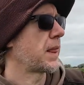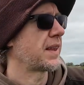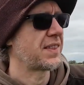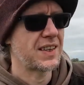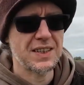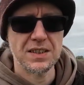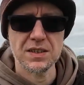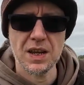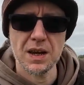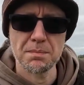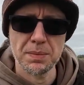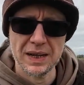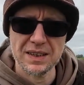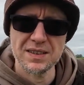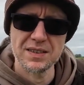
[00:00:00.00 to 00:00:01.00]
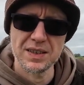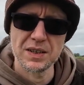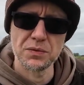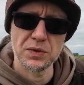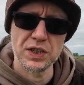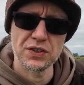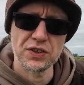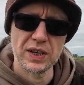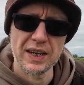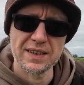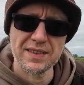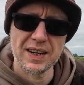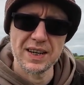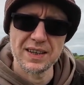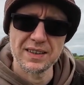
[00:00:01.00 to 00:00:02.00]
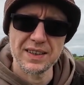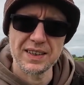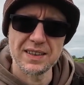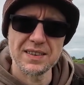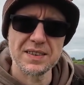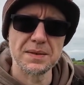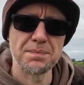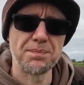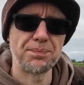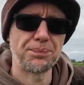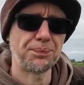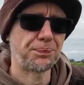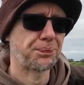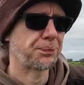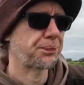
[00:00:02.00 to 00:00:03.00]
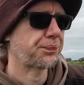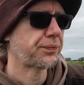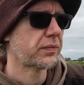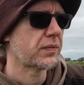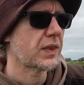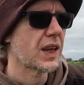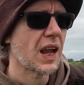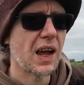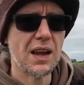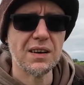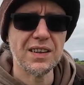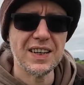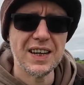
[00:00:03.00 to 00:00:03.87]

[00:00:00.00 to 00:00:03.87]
This is going back to the old digital SLR days. And I